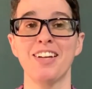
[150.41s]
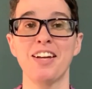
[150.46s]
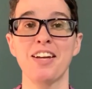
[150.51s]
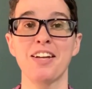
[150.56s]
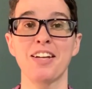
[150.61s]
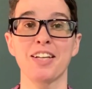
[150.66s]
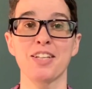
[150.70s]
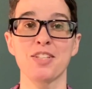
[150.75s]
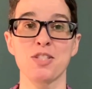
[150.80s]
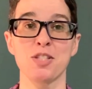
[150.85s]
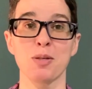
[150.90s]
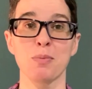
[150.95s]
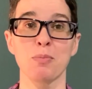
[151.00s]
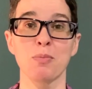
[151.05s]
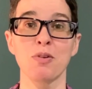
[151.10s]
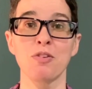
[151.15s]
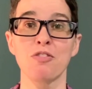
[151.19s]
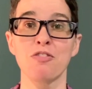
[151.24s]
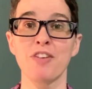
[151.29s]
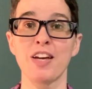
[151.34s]
Next up,
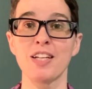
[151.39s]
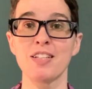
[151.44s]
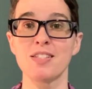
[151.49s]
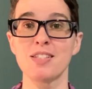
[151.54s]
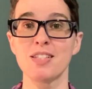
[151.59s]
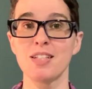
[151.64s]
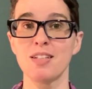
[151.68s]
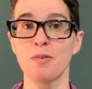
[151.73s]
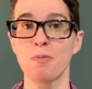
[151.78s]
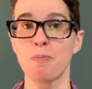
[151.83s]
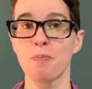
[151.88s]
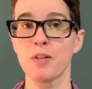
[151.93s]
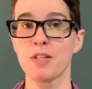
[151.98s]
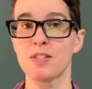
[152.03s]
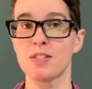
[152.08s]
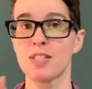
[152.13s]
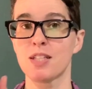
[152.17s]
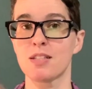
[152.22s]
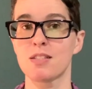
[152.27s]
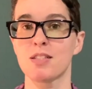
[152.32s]
fantasy,
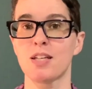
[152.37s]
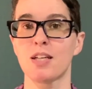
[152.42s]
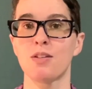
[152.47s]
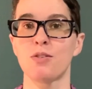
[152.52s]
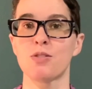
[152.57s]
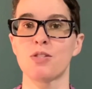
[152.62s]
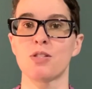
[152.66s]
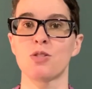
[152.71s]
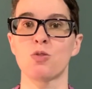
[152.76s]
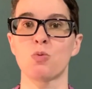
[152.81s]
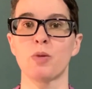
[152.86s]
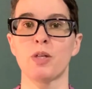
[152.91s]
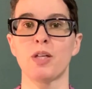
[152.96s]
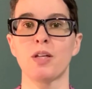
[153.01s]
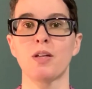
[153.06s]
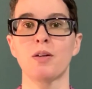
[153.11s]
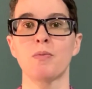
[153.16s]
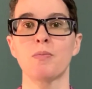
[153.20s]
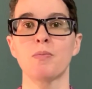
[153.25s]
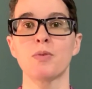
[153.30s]
six titles this
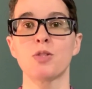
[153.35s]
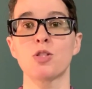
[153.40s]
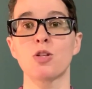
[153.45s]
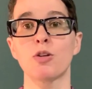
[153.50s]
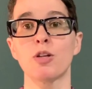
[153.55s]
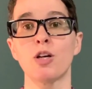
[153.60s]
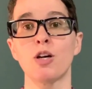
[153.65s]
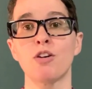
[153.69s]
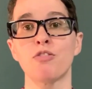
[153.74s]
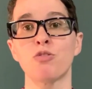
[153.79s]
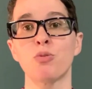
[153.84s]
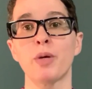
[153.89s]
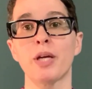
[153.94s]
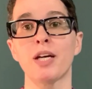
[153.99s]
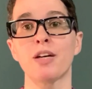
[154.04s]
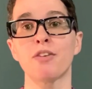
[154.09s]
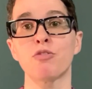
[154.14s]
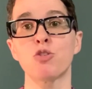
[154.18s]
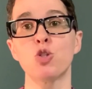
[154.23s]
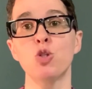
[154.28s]
week. Starting off, we
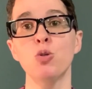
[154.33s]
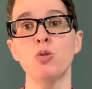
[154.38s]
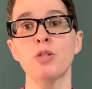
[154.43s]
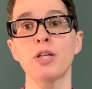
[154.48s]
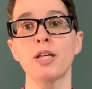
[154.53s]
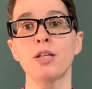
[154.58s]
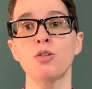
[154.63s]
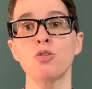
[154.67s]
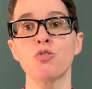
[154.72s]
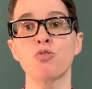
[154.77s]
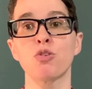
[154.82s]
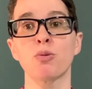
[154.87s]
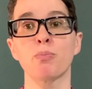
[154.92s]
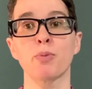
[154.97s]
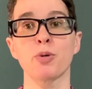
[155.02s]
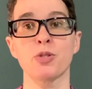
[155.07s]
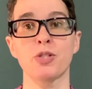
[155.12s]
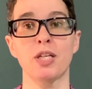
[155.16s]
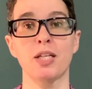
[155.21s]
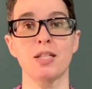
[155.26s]
have two titles from
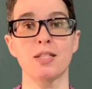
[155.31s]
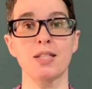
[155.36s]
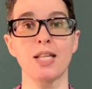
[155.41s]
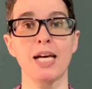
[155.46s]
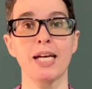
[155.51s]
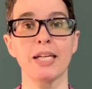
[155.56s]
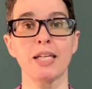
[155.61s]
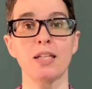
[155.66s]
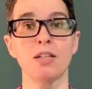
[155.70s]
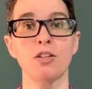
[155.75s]
Mercedes Lackey.